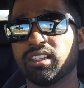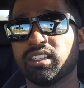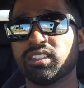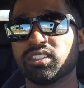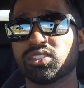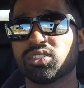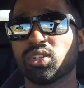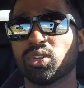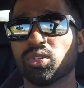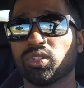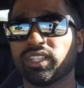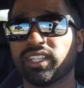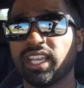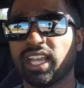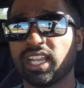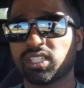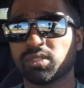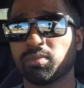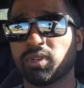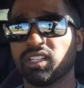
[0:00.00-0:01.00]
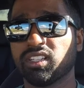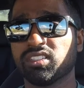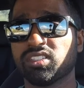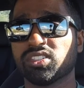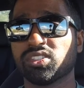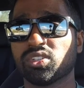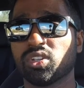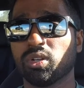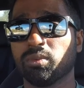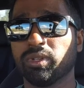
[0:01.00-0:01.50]
so the gas mileage
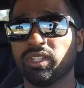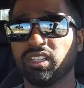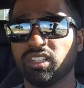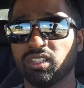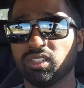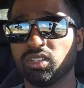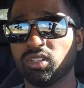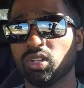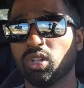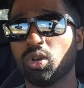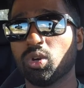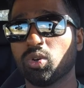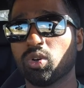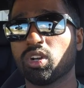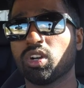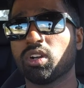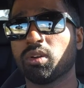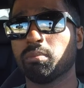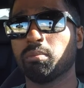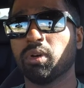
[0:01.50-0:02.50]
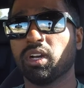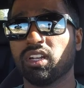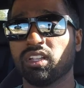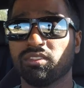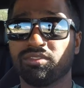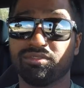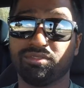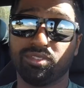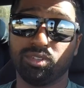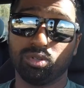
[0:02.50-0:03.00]
is going to be a little lower, but
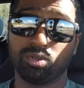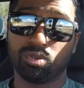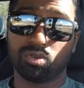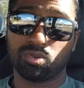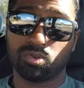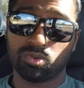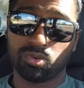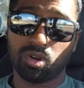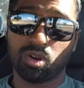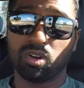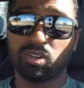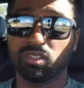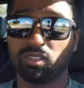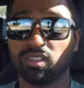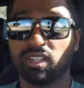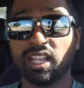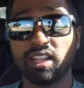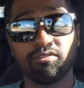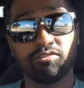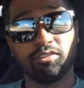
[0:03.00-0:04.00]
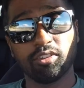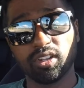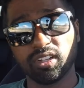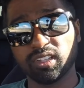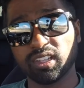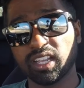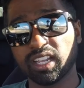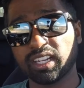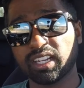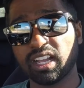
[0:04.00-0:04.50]
if you are
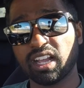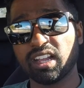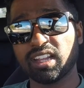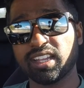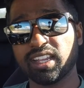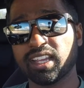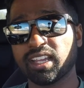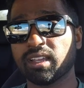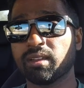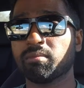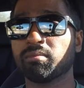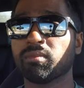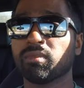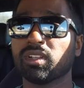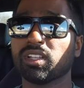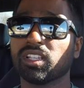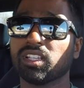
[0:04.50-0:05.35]
lead-footed like I am,